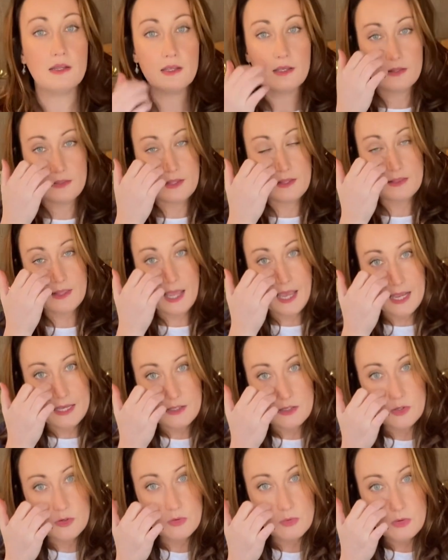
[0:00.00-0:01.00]
this
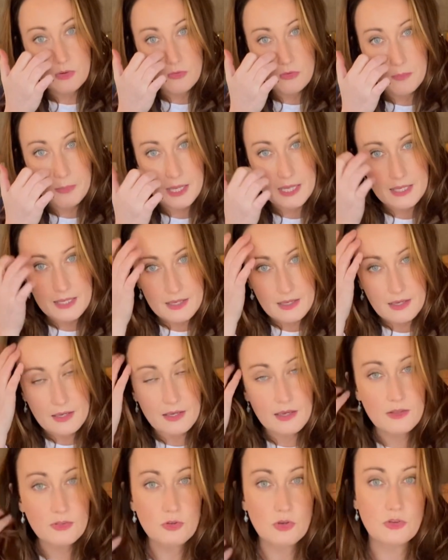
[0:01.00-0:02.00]
annual Rudbeckia,
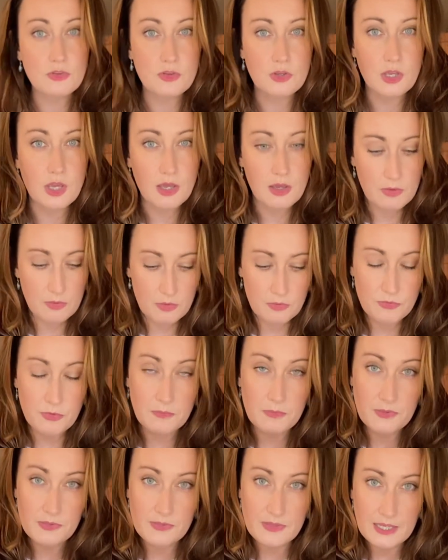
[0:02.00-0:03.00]
has got to go from
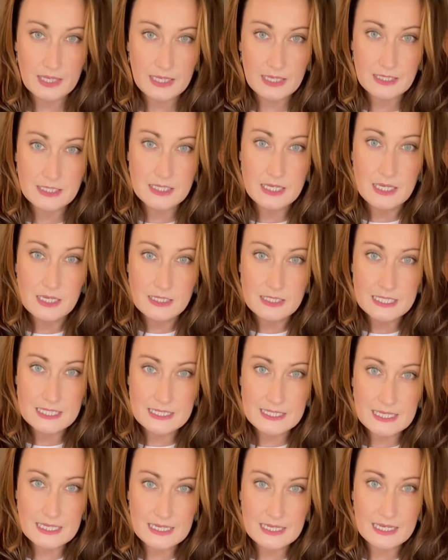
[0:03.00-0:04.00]
seed to
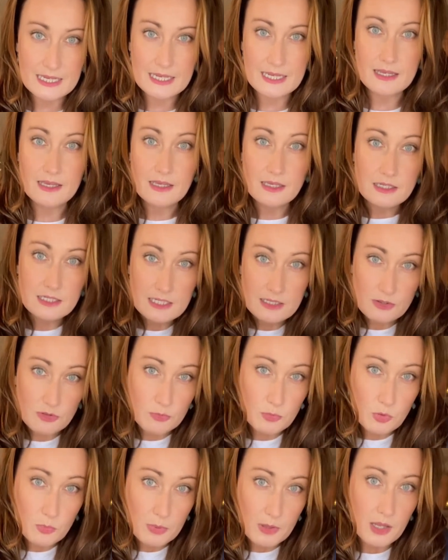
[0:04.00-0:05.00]
seedling to
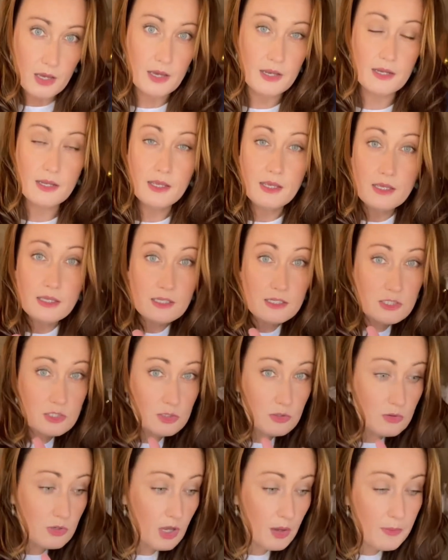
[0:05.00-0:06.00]
small plant to
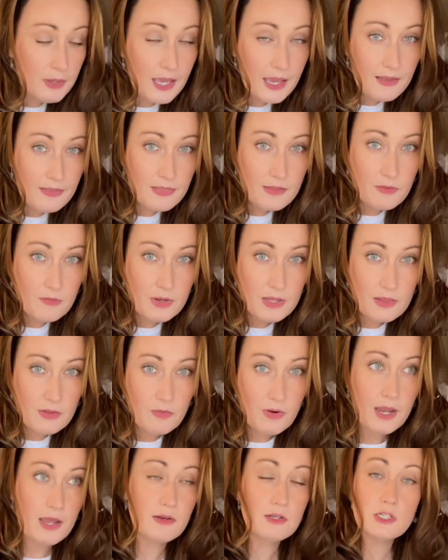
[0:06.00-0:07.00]
going out in the
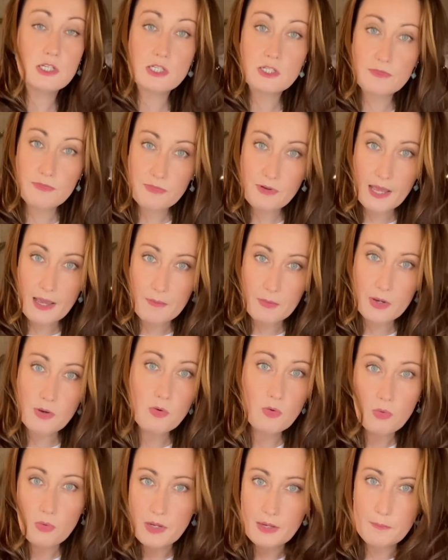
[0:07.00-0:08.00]
ground to flower,
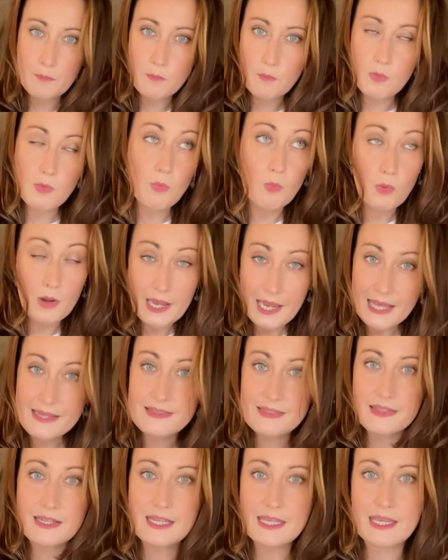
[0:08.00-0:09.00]
all in less
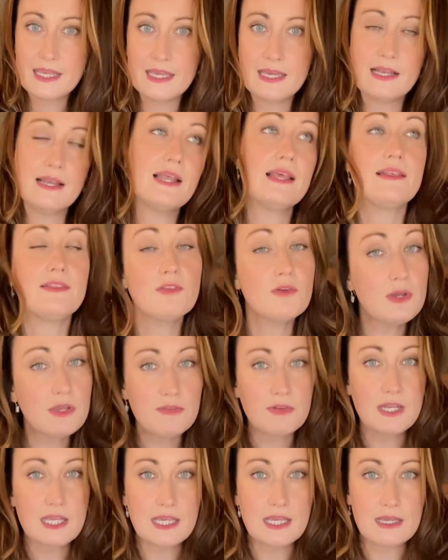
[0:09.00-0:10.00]
than a year. It's not
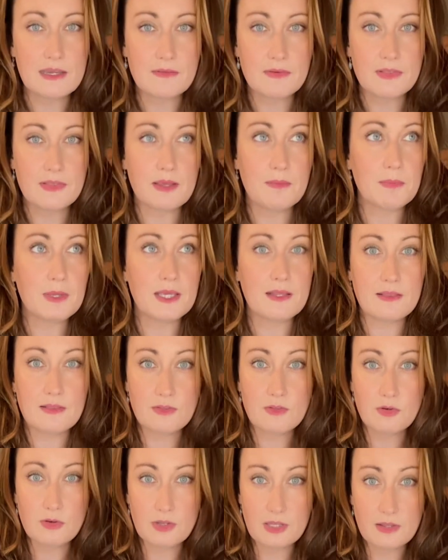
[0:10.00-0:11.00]
even a year, is it? Because it's
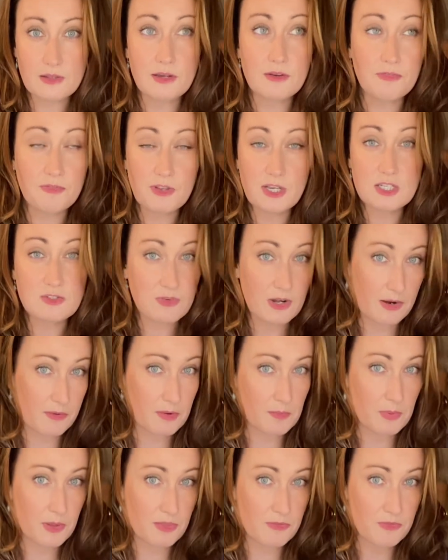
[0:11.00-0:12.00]
going to finish
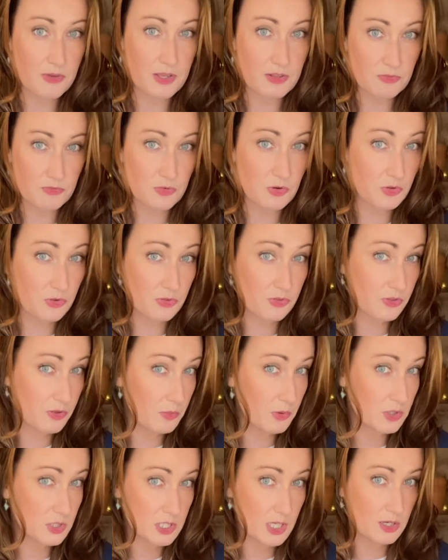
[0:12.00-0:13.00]
flowering by the first frost, so
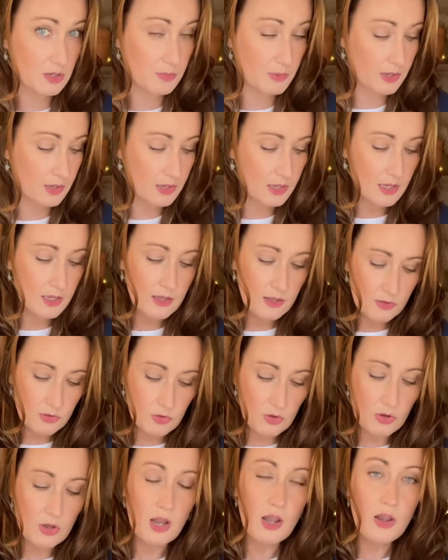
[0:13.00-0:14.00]
October. It's
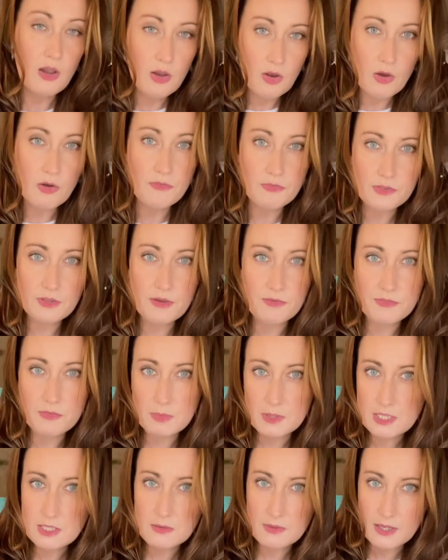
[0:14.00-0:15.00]
got a lot of stuff to be
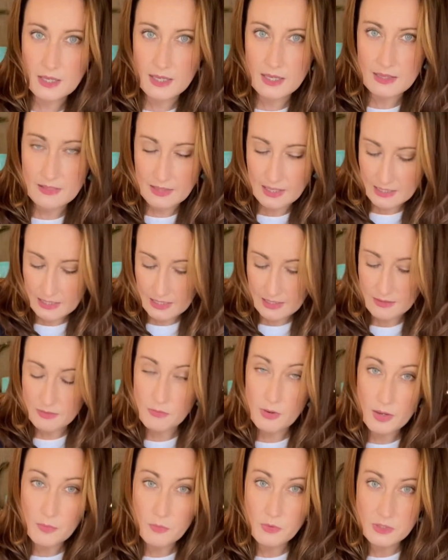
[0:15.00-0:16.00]
doing in that year. So
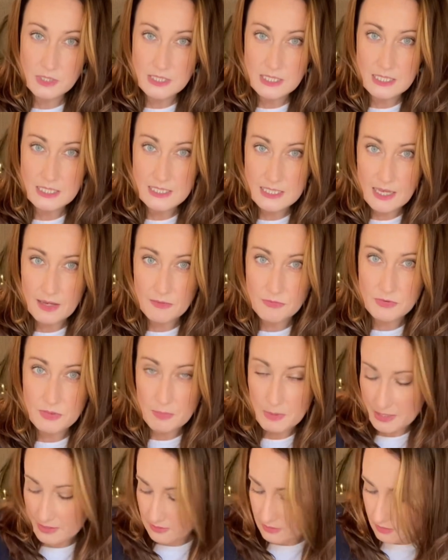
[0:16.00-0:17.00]
I want it to get off to the
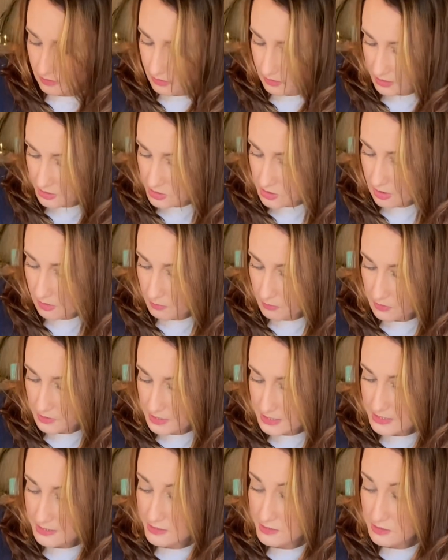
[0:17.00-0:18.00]
best start. I don't want
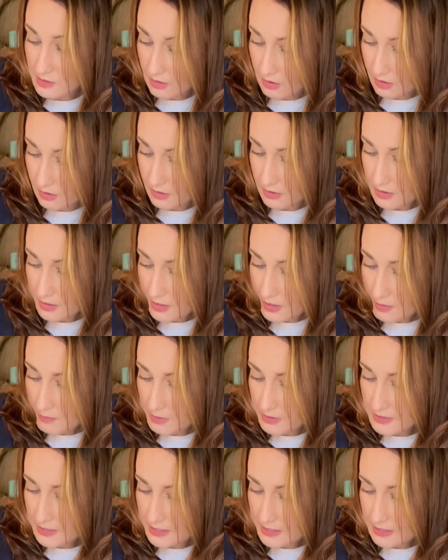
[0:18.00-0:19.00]
it to start by
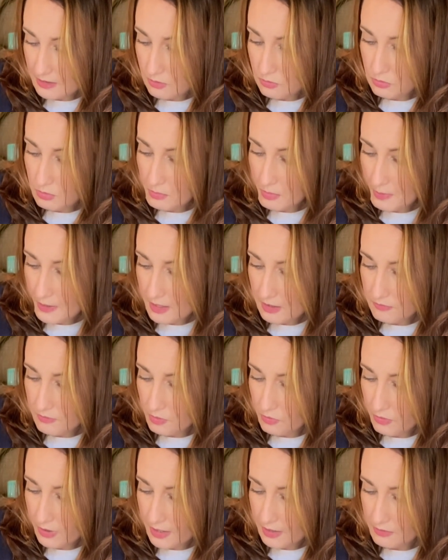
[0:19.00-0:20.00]
thinking, oh, I'm a bit
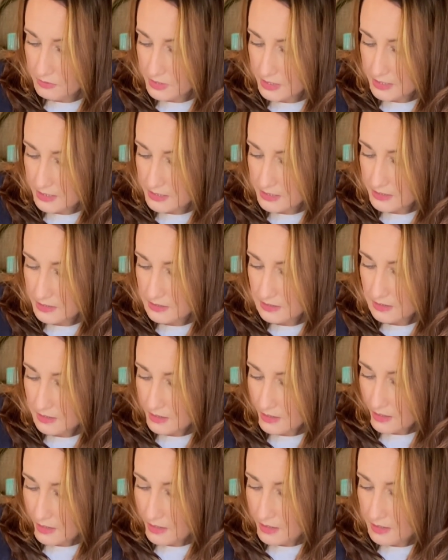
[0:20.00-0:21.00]
overcrowded,
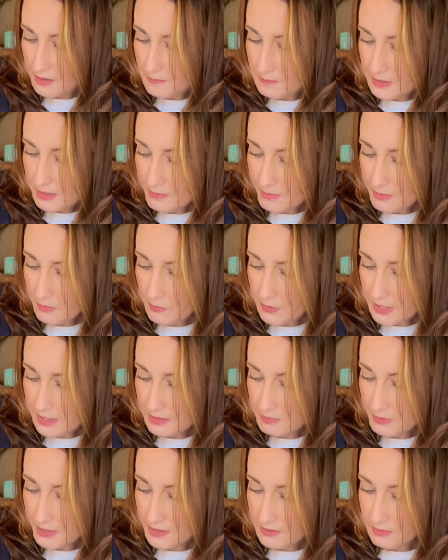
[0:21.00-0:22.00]
and be a bit weak
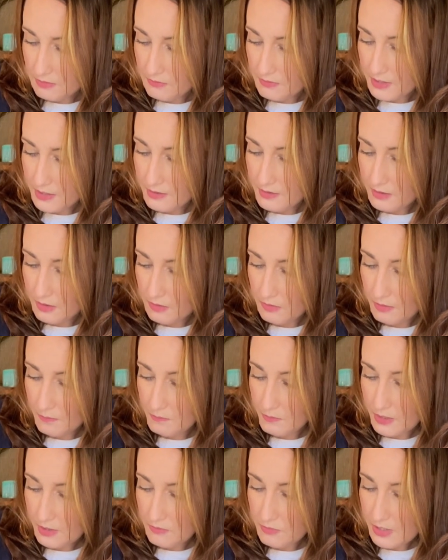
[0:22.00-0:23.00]
because of it. So I'm
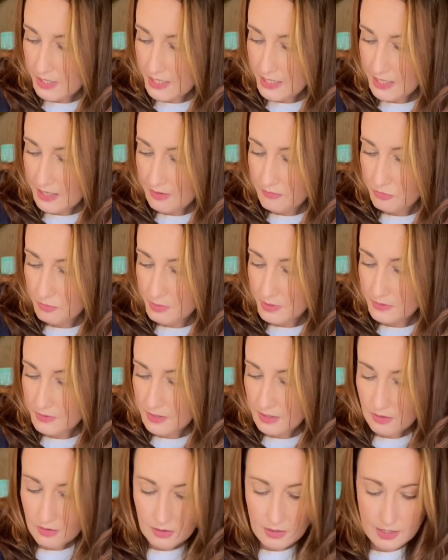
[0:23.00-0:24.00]
being really careful because they
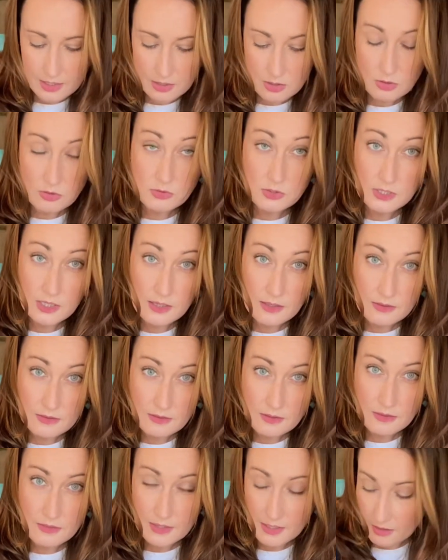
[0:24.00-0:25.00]
are like gold dust.
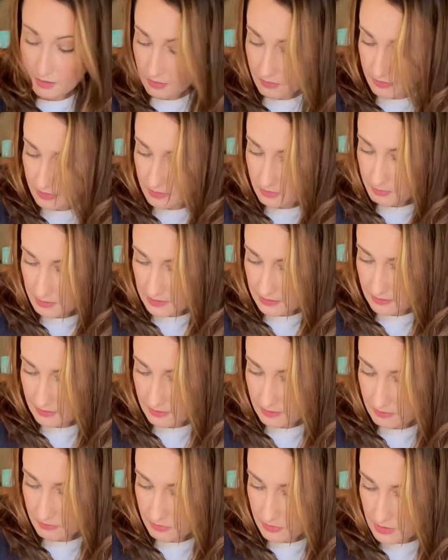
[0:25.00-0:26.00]
They are
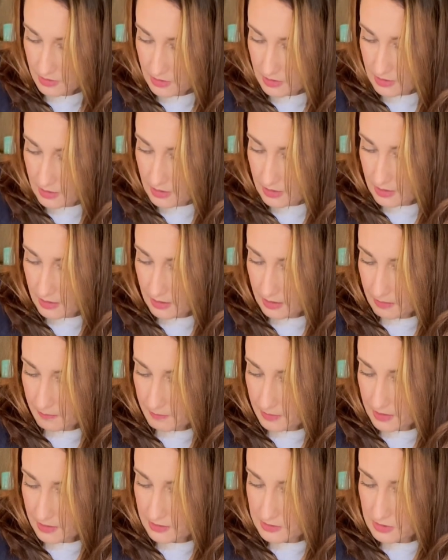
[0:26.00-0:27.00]
expensive,
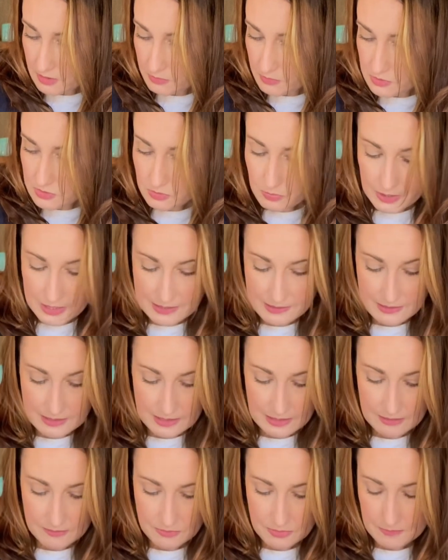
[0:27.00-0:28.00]
and I don't want to waste
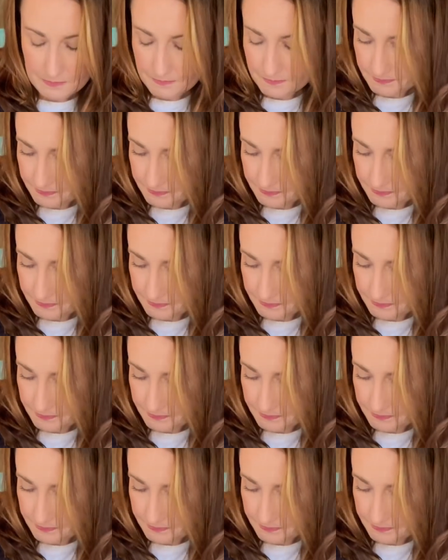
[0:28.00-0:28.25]
any of them.